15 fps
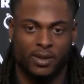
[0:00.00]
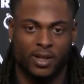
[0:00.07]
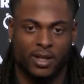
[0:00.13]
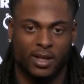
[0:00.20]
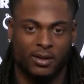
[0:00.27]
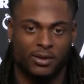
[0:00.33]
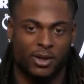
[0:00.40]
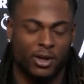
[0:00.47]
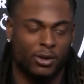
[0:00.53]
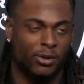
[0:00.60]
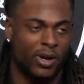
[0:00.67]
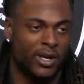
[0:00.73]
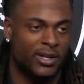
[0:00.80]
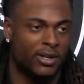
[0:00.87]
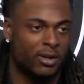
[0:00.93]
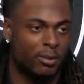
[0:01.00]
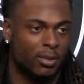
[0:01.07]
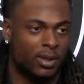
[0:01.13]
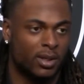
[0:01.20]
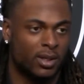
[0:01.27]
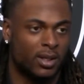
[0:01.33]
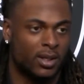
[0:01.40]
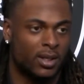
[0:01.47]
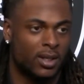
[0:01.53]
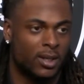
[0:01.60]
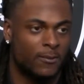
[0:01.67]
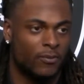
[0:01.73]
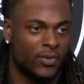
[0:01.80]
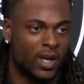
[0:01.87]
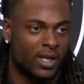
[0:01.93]
In the third grade yearbook,
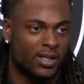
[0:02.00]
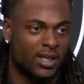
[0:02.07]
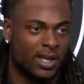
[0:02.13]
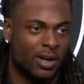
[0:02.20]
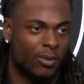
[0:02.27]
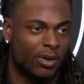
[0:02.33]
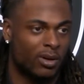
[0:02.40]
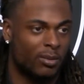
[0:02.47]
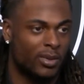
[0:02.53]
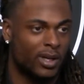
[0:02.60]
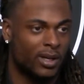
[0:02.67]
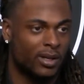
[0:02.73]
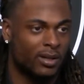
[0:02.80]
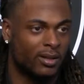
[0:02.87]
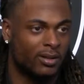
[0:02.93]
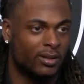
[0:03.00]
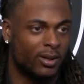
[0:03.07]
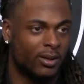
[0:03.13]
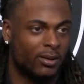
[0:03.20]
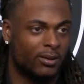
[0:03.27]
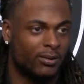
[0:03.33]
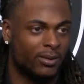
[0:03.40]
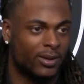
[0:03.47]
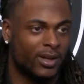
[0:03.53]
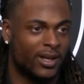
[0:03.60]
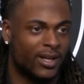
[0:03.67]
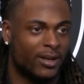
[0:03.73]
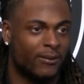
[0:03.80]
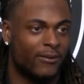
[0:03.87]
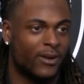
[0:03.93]
I said I wanted to be an
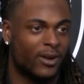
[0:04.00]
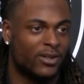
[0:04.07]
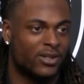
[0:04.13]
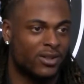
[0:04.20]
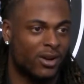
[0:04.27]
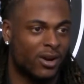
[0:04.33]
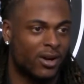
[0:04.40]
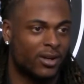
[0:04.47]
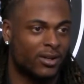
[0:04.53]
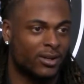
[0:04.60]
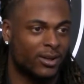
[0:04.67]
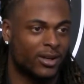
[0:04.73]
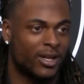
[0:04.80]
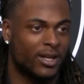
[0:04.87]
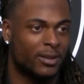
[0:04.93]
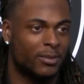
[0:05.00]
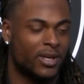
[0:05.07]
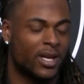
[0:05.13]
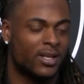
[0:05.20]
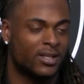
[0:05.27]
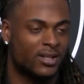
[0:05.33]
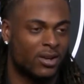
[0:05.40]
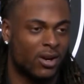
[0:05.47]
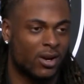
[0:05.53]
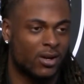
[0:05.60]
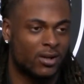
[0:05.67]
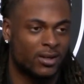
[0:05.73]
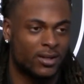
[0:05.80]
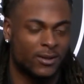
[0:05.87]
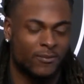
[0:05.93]
NFL star or an NBA star,